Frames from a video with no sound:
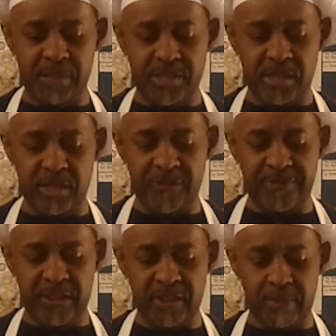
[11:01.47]
I'm listening to the
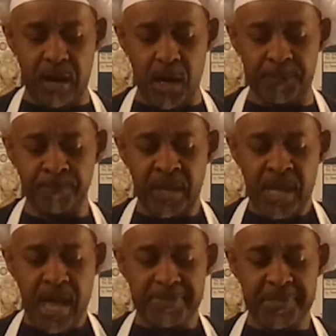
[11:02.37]
faith in my heart.
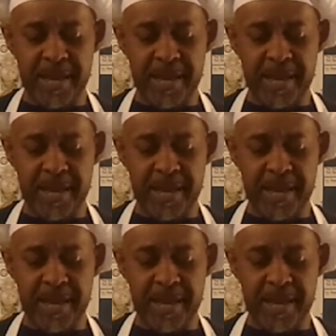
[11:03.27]
I'm